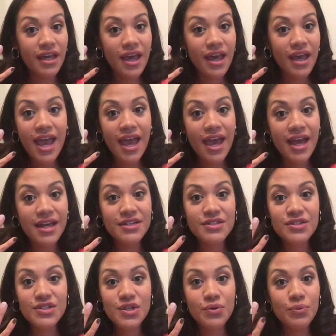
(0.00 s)
And
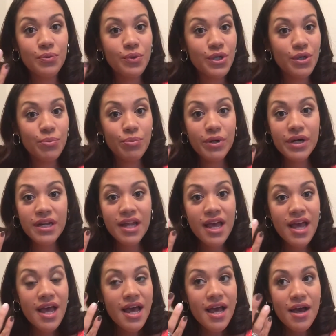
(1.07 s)
so when
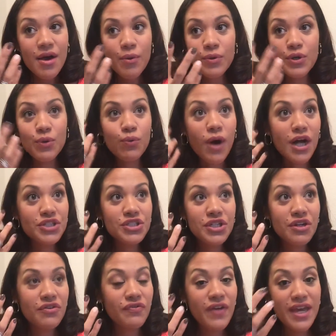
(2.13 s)
you're washing your
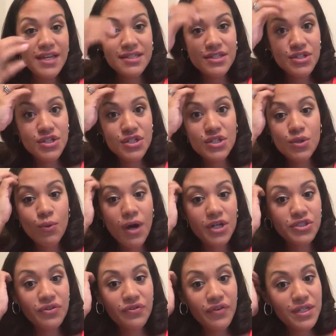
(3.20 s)
face, just to wash your
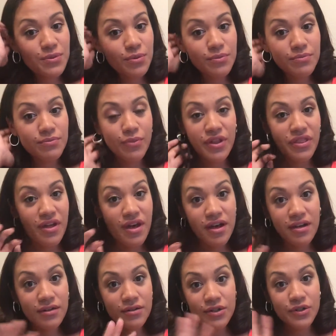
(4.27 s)
face with a
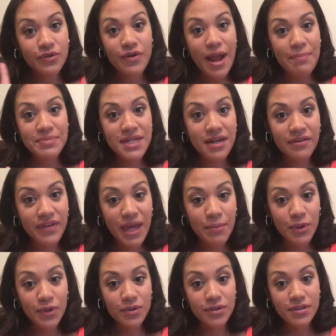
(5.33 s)
crap ton of
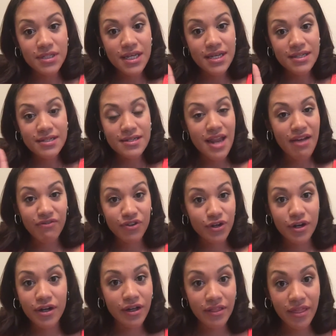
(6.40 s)
chemicals is never a
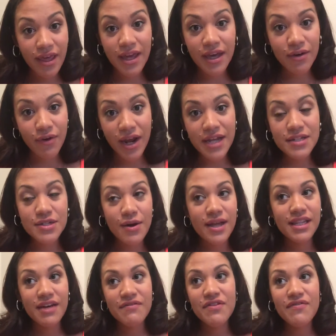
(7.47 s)
good thing, right? So I love
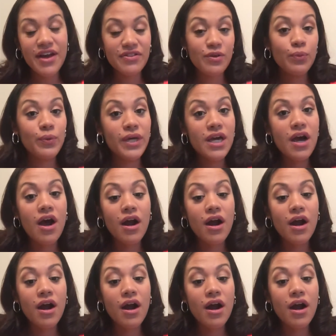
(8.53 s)
the fact that we are